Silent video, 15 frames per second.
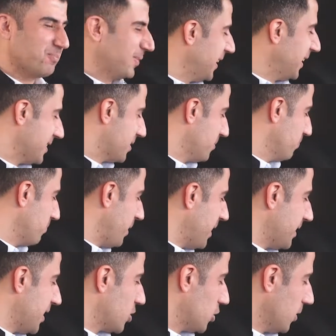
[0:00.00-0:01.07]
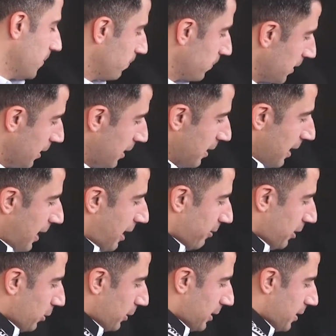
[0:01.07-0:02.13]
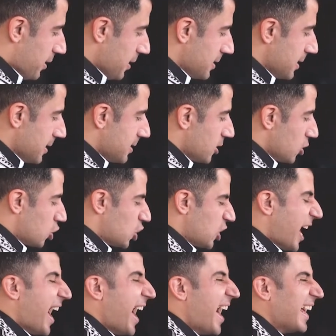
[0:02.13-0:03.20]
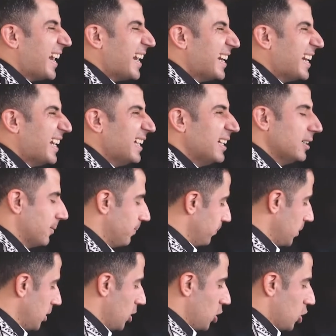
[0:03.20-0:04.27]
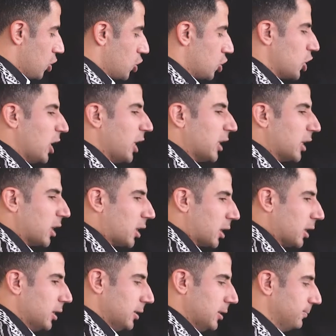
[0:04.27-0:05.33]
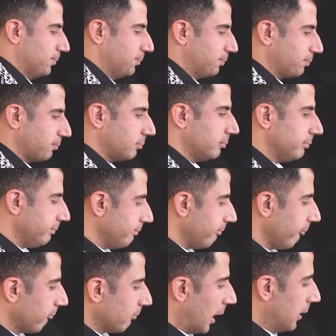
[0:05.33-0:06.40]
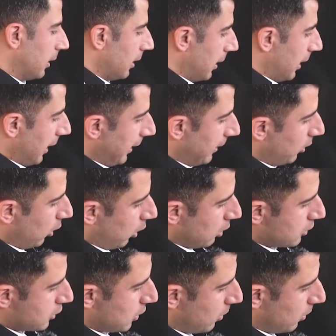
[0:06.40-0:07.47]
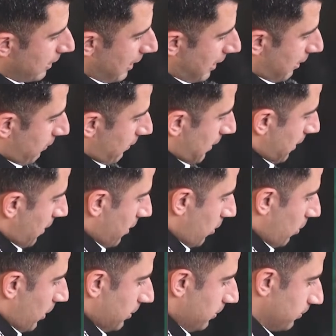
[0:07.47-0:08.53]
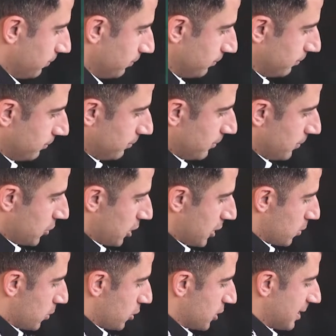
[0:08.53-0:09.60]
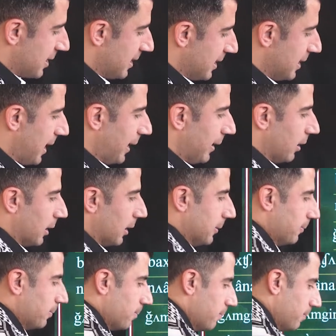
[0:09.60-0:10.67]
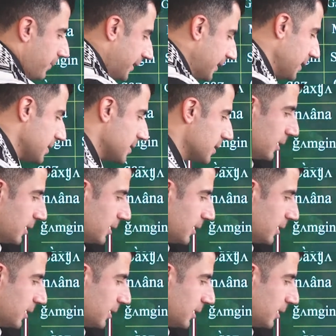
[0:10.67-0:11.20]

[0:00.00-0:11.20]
Please pay attention. Have a look at it. This is shar. Shar. And also we have another one, which is li and l. Please